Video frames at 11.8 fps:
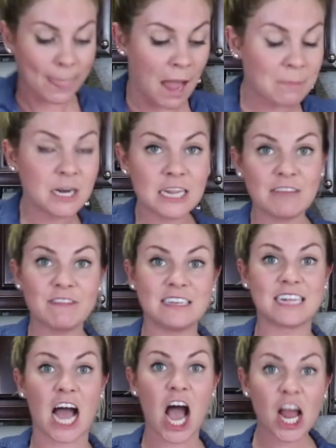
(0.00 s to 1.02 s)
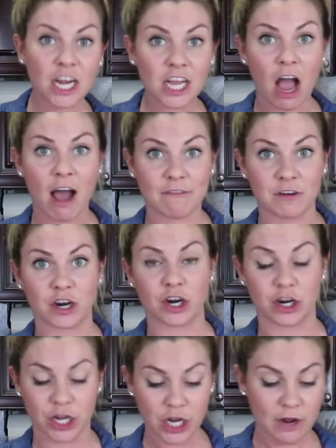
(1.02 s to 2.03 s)
I'm gonna leave these
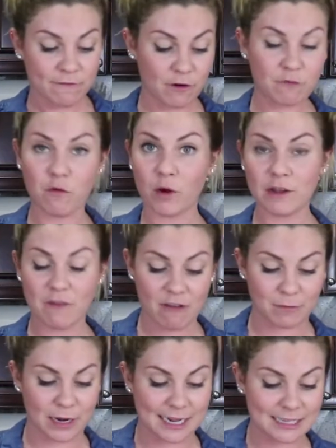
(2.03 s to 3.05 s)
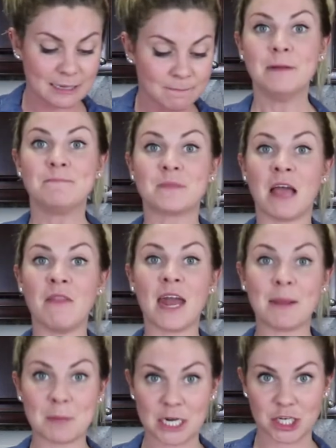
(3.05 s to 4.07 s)
uncovered for 45 minutes, and then
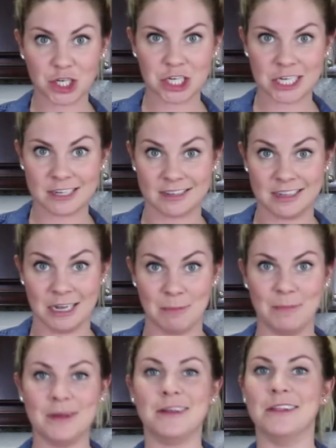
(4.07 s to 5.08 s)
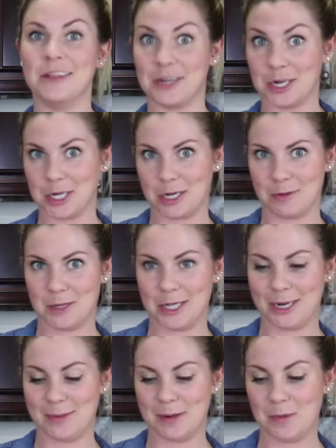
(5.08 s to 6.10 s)
I'm gonna cheese them, and then I'm gonna cook them a
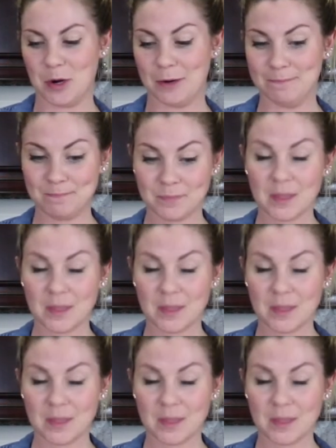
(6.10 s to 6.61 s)
little bit more.